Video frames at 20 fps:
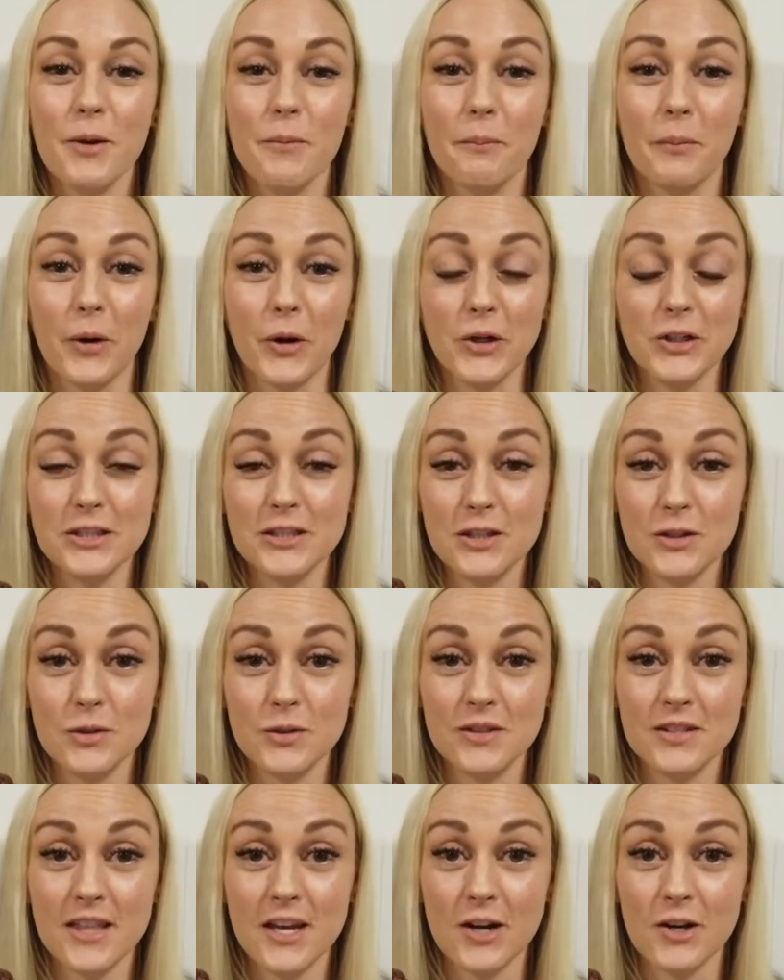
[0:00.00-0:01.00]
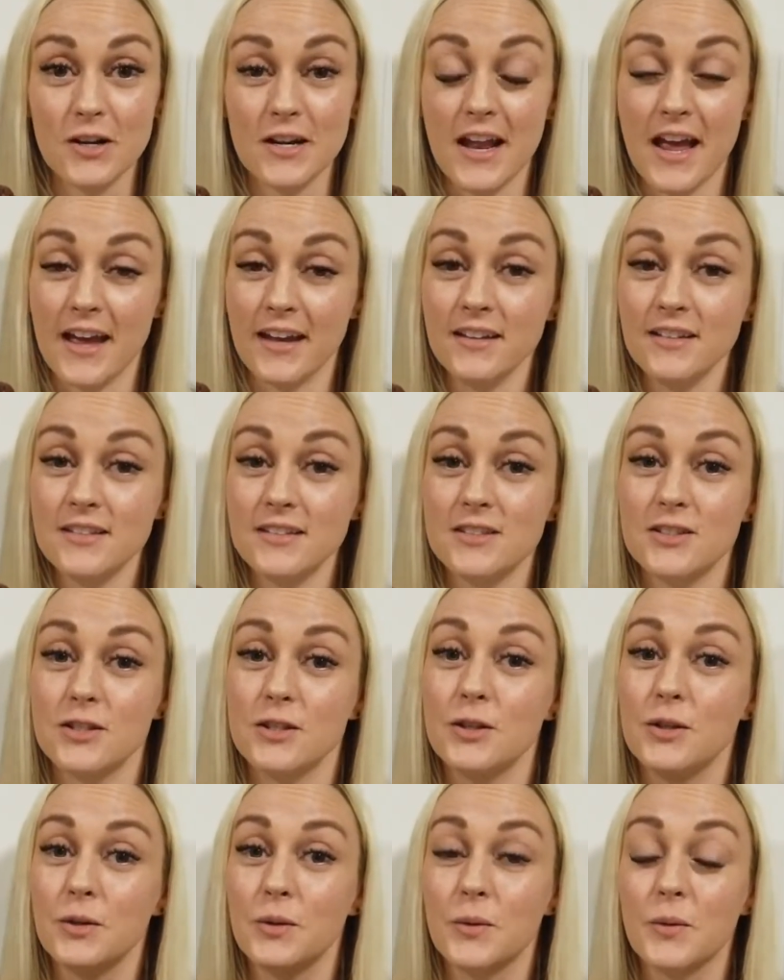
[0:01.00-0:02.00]
Birds use their nests
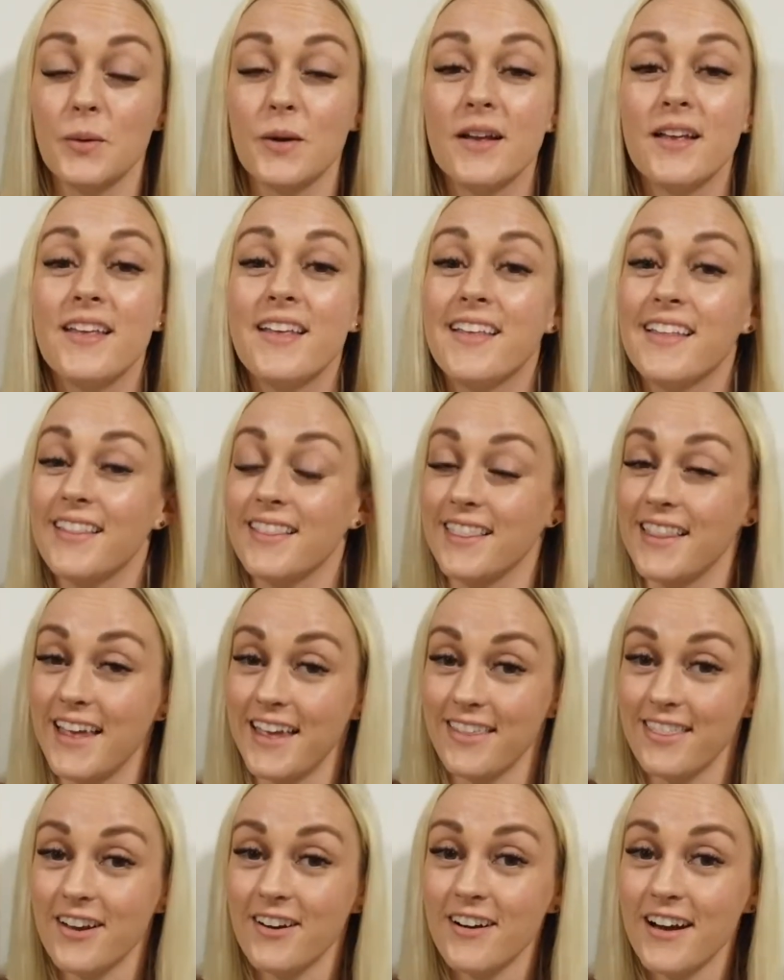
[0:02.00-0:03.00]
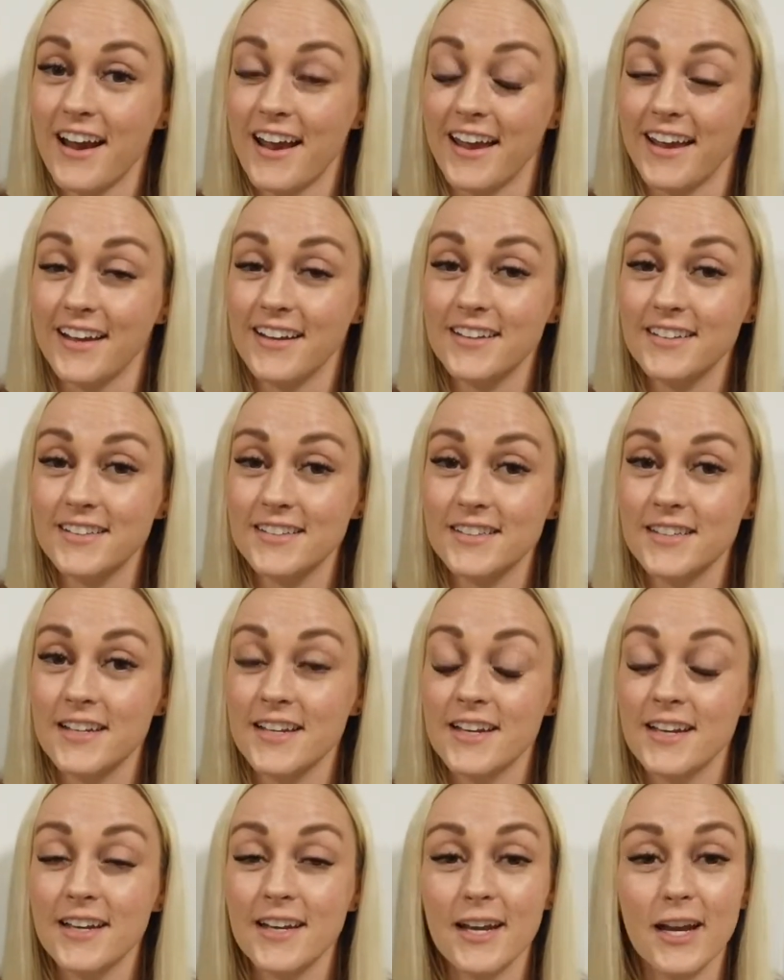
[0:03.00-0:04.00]
to lay their eggs
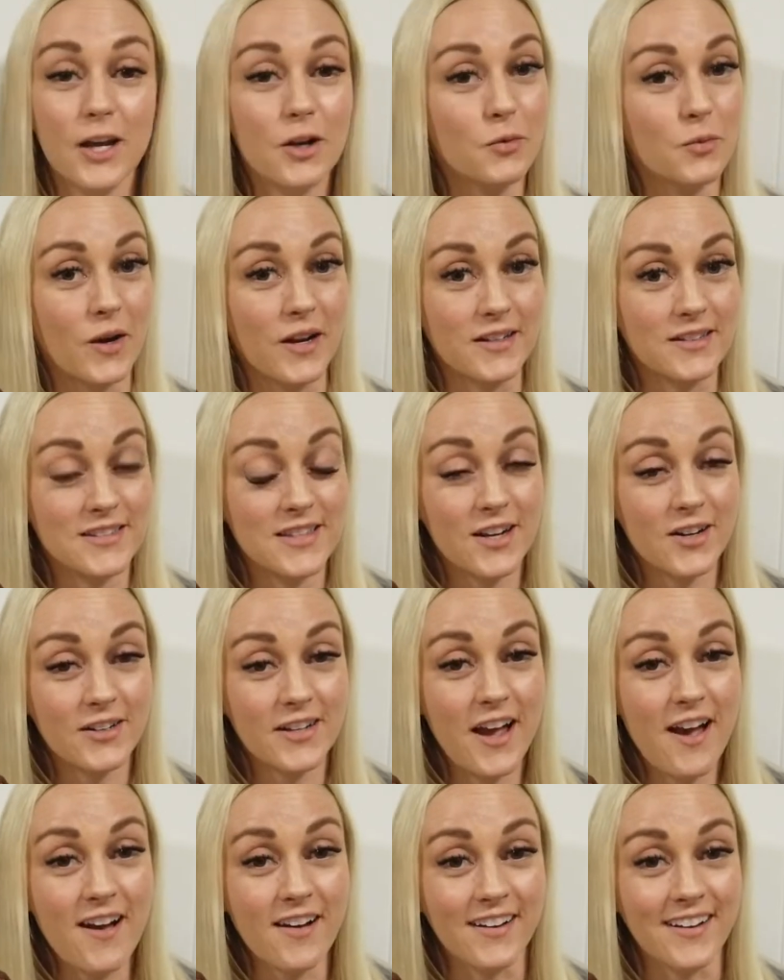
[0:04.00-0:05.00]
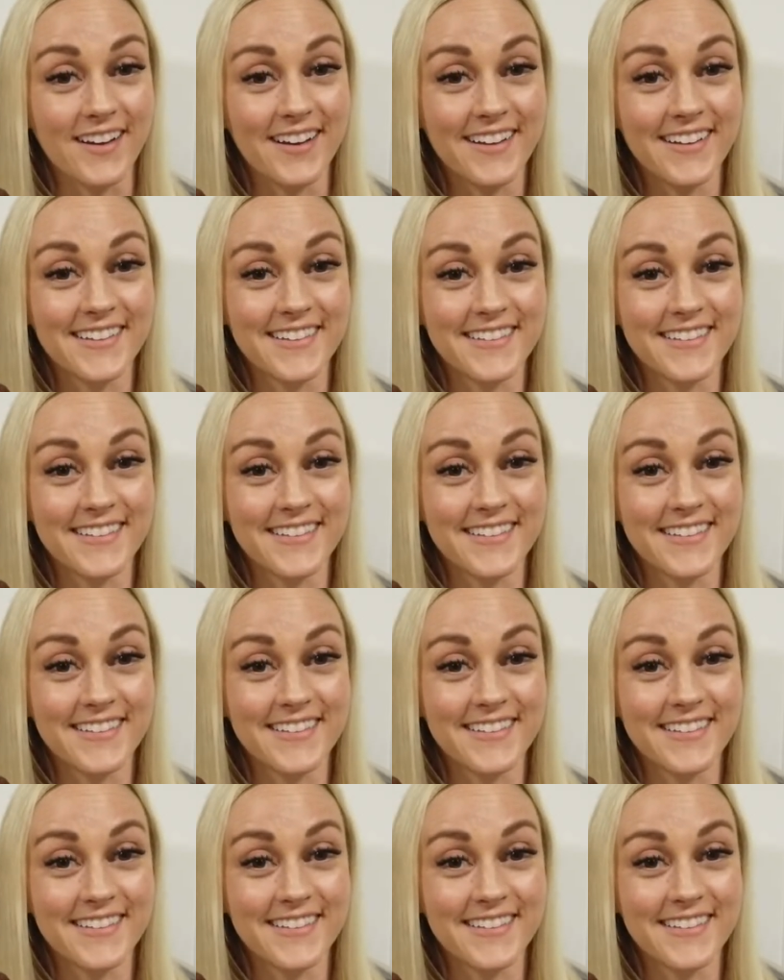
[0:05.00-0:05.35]
and raise their young.